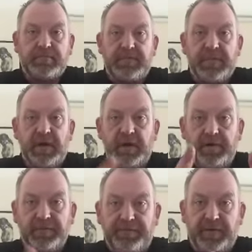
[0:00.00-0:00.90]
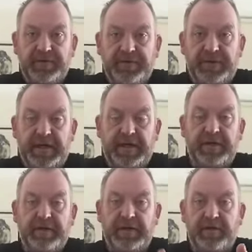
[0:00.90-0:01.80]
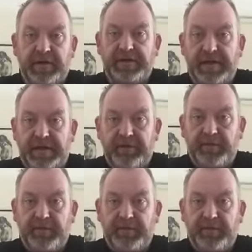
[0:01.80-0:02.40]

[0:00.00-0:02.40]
I want to first congratulate everybody